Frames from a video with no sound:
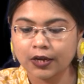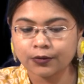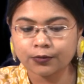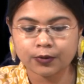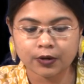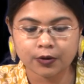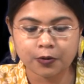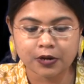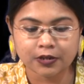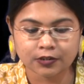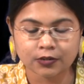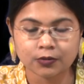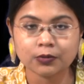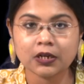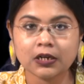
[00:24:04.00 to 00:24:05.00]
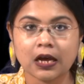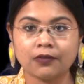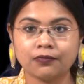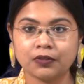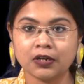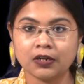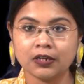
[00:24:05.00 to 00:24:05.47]
would request you that
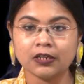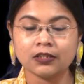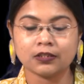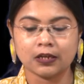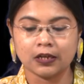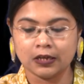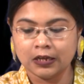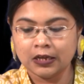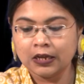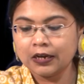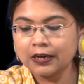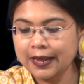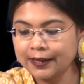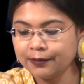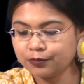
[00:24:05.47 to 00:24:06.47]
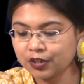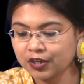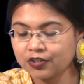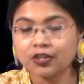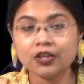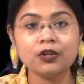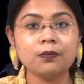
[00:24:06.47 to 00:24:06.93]
after this live
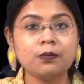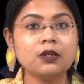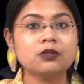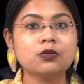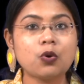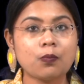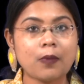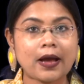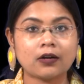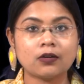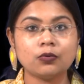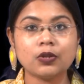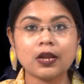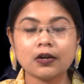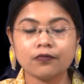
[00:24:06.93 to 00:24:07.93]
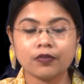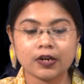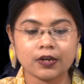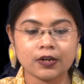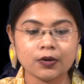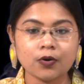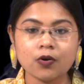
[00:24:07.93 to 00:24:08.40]
session, you please go back to that
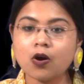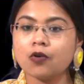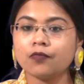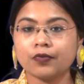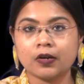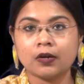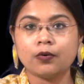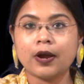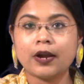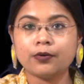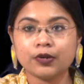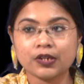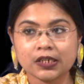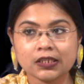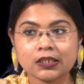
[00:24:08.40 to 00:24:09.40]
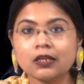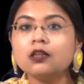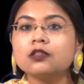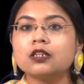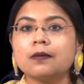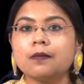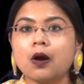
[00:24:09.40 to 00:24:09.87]
video of where we
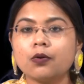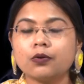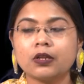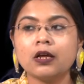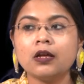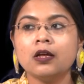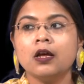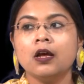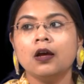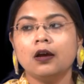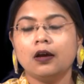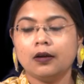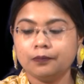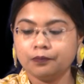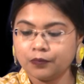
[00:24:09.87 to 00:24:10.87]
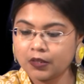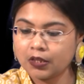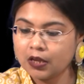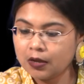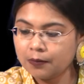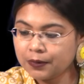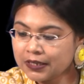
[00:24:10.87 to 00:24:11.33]
discussed about the
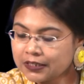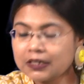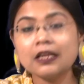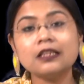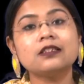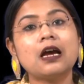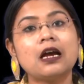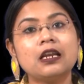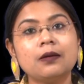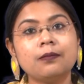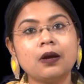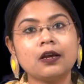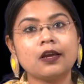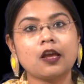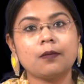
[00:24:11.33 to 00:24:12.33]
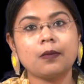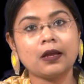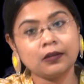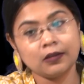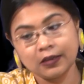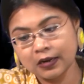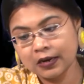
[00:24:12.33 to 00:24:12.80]
prisoner's dilemma game,
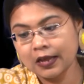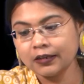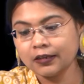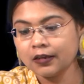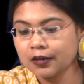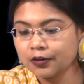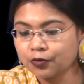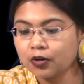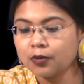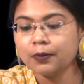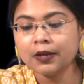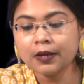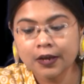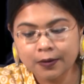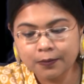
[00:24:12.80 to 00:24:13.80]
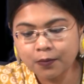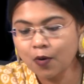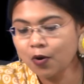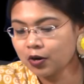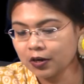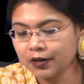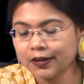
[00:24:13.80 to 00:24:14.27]
and then I think it will be
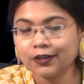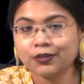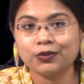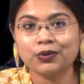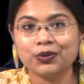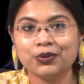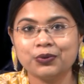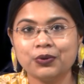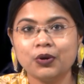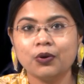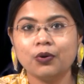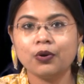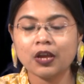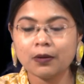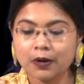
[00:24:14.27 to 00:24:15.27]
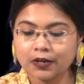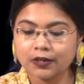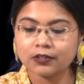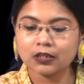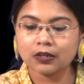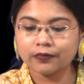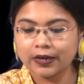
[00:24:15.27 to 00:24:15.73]
more clear to you. Okay, but it
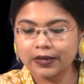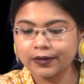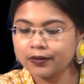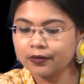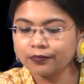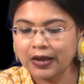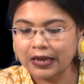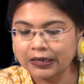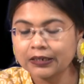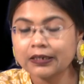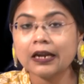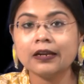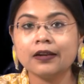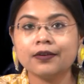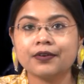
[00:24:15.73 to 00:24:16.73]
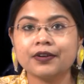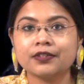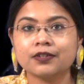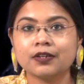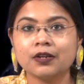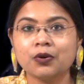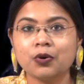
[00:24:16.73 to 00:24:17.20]
is a very valid and
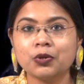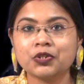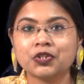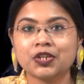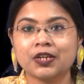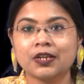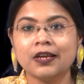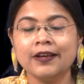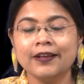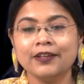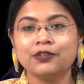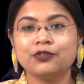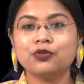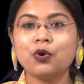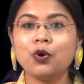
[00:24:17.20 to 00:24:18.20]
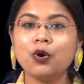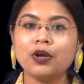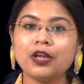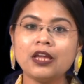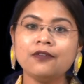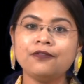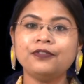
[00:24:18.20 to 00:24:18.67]
interesting question. So
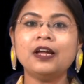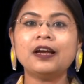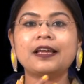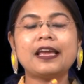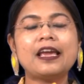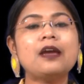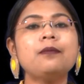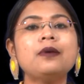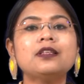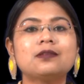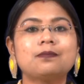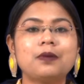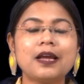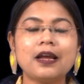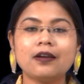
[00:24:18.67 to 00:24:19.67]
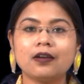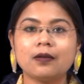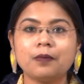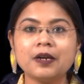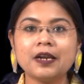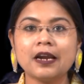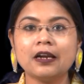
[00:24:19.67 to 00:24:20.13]
if the game is played
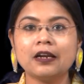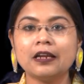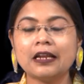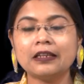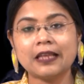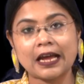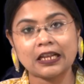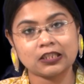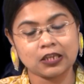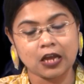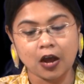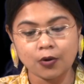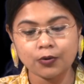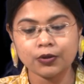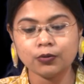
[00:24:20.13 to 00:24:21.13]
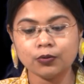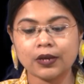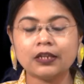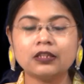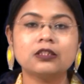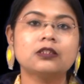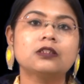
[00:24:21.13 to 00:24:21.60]
repeatedly, and that is how you
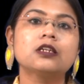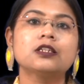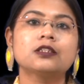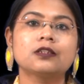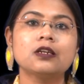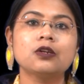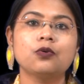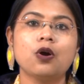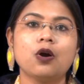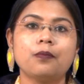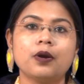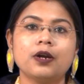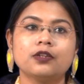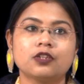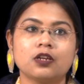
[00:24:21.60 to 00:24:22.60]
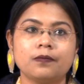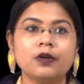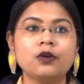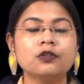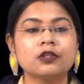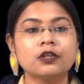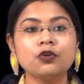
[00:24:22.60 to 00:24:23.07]
can sustain cooperation,
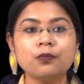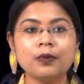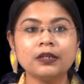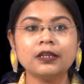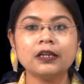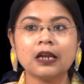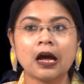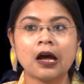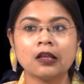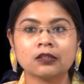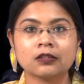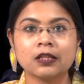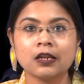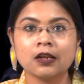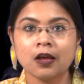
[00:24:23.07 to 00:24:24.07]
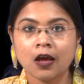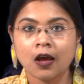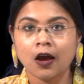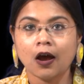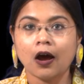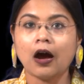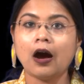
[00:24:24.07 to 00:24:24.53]
because you may then ask then
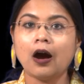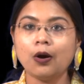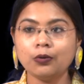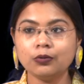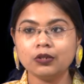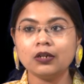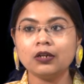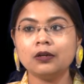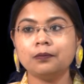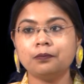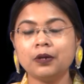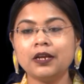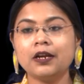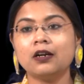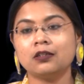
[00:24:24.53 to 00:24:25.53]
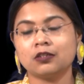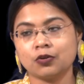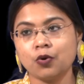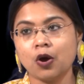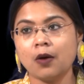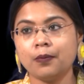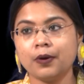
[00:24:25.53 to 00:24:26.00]
how the players
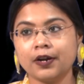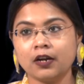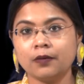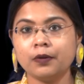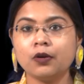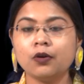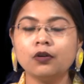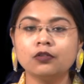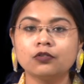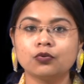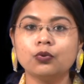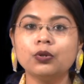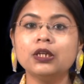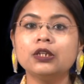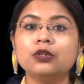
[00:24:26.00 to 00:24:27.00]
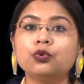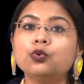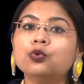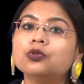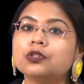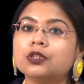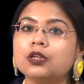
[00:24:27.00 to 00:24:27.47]
cooperate, because we
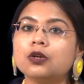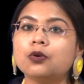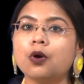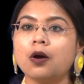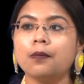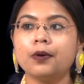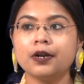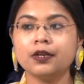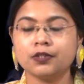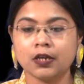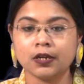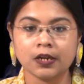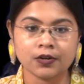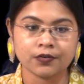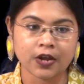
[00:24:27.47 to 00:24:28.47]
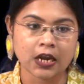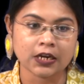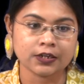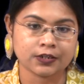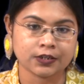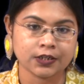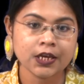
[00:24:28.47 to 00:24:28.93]
do see cooperation in
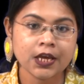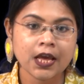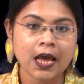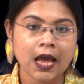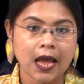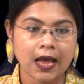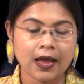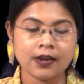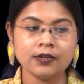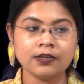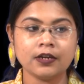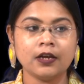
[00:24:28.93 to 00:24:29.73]
reality, and